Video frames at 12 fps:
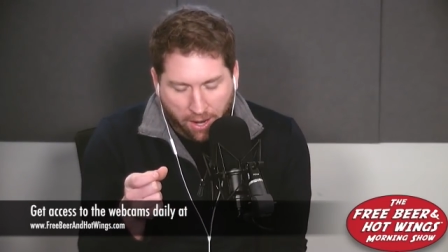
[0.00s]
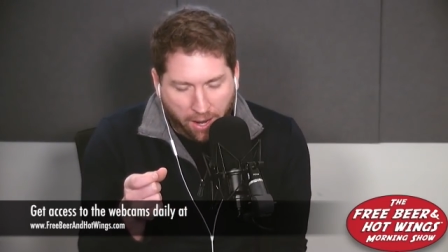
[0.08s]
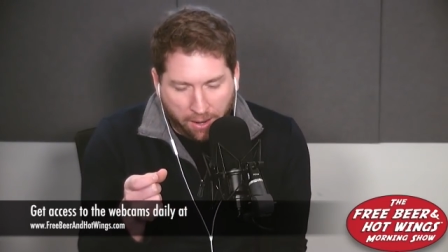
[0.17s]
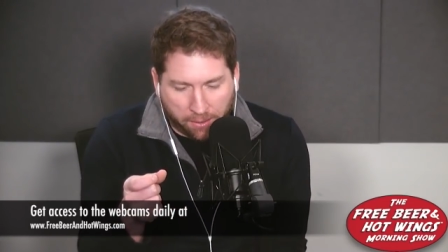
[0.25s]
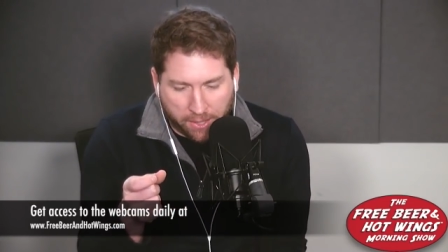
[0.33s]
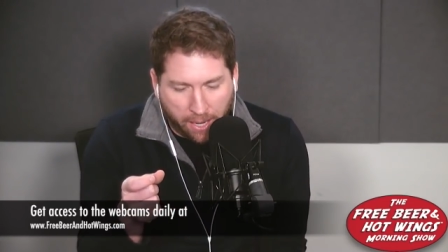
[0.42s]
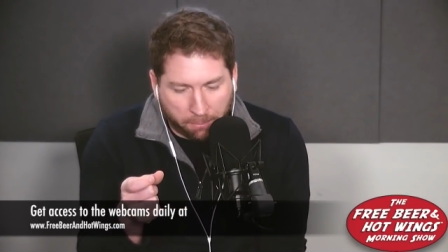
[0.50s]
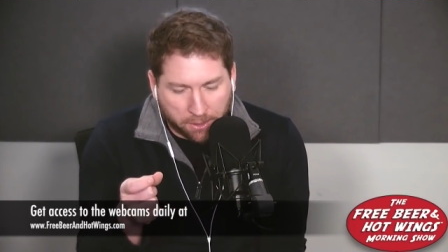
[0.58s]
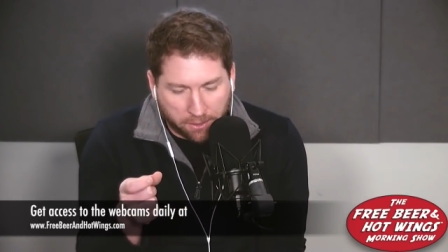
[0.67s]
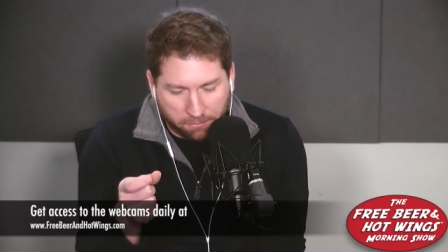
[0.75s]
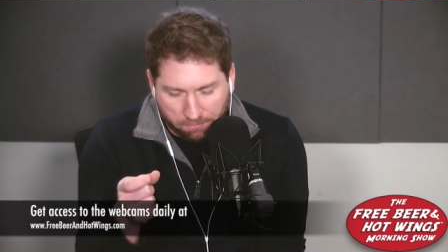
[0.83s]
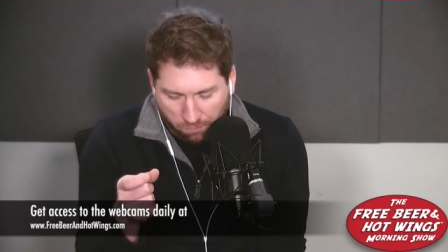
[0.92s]
I kept
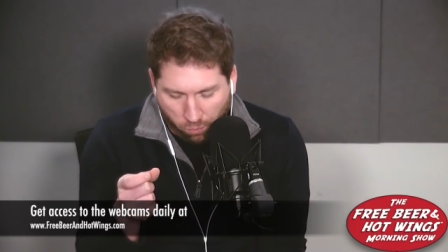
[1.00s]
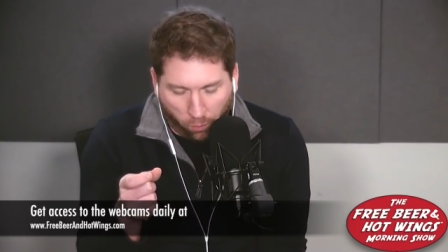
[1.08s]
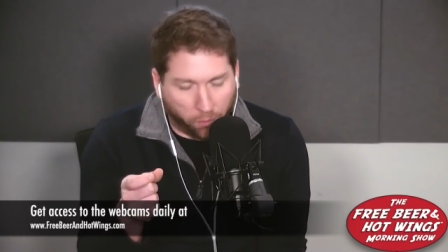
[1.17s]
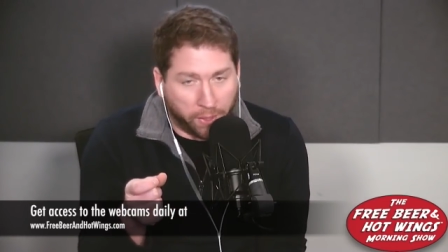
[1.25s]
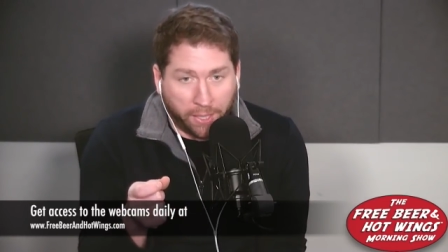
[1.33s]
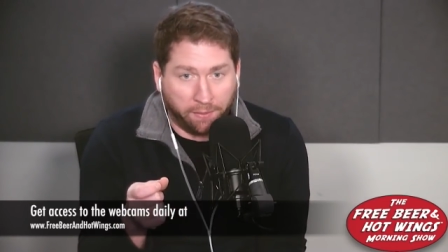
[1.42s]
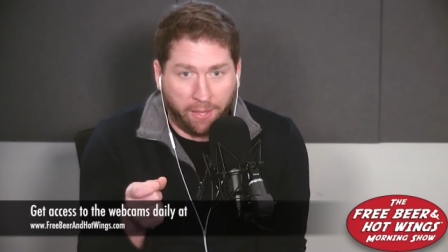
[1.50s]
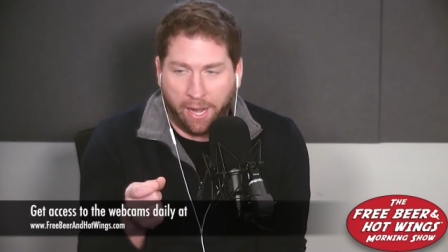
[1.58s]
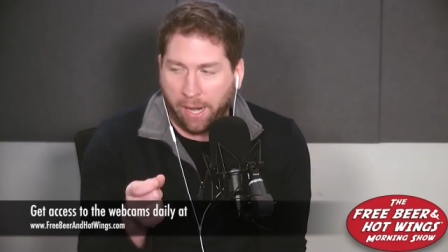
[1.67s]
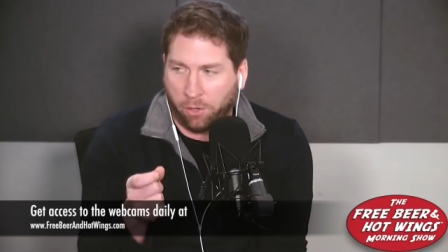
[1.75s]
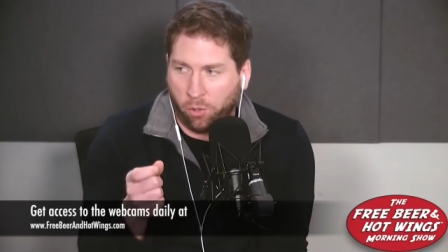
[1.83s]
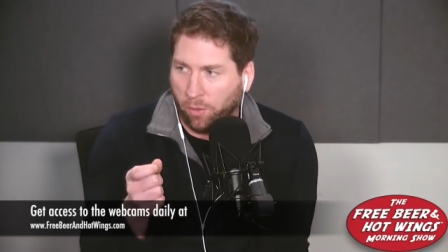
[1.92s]
worrying that
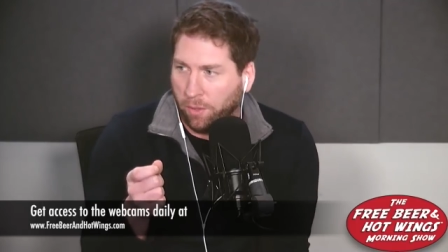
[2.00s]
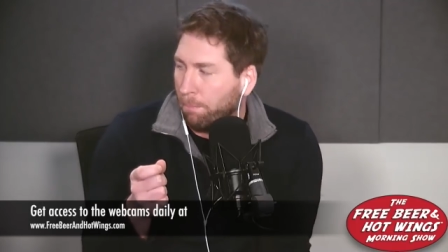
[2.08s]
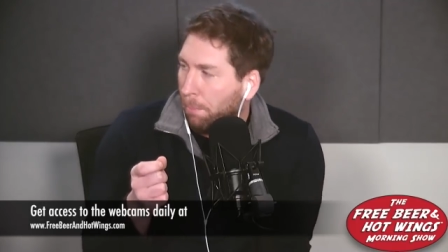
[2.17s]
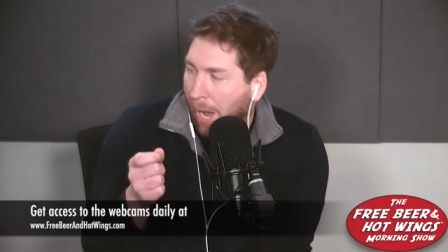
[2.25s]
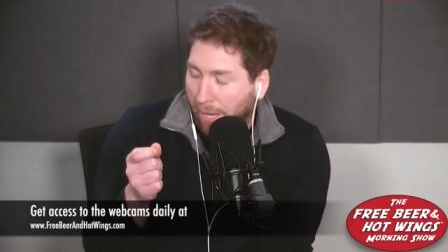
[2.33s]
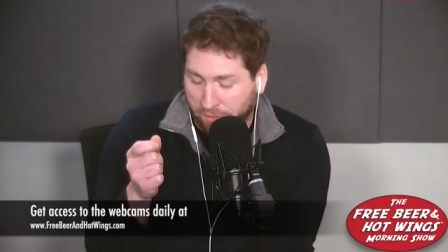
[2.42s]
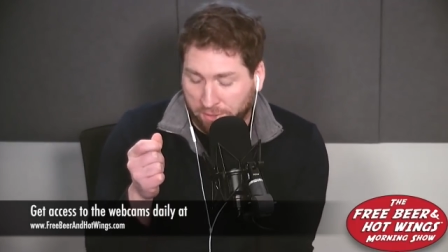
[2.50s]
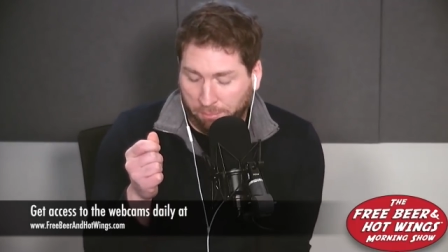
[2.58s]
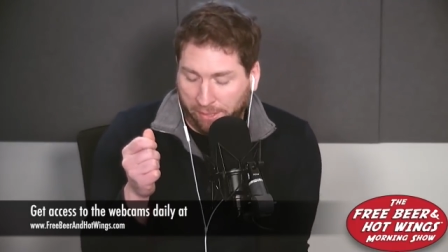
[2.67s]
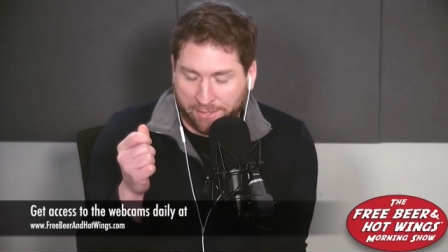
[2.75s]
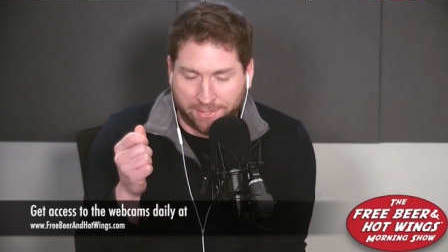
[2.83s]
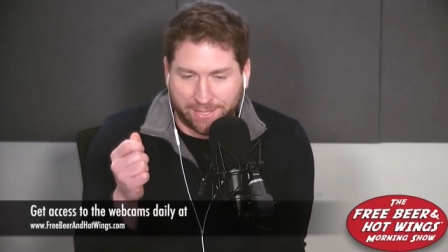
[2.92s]
I couldn't
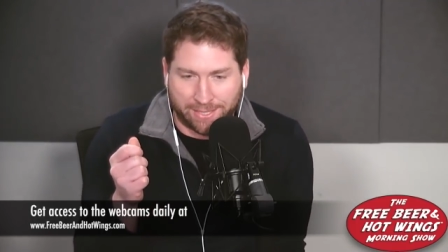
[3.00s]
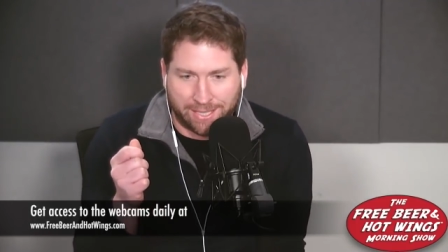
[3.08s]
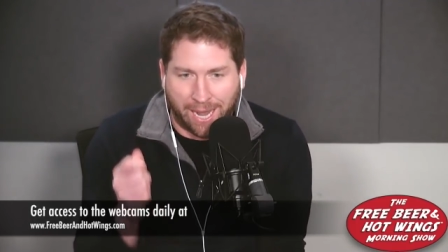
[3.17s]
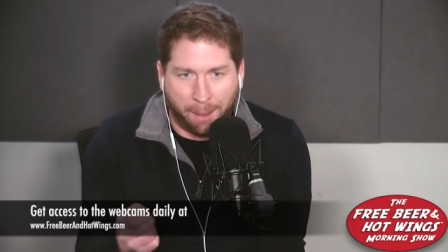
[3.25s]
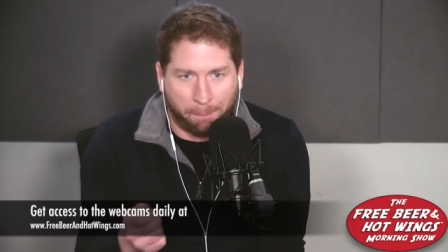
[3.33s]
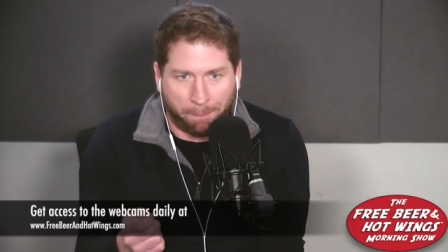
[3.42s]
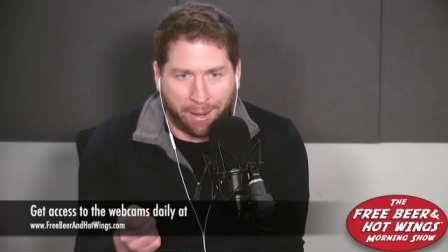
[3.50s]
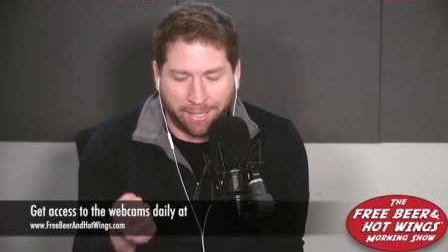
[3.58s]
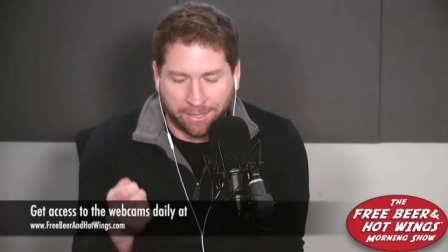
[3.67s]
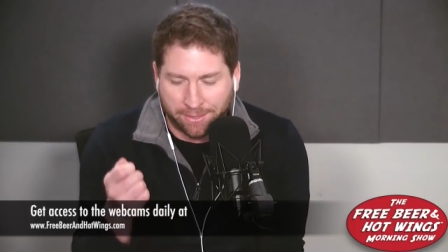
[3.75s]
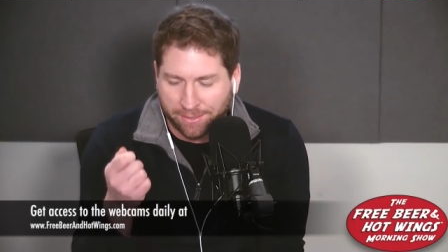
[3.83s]
possibly stop my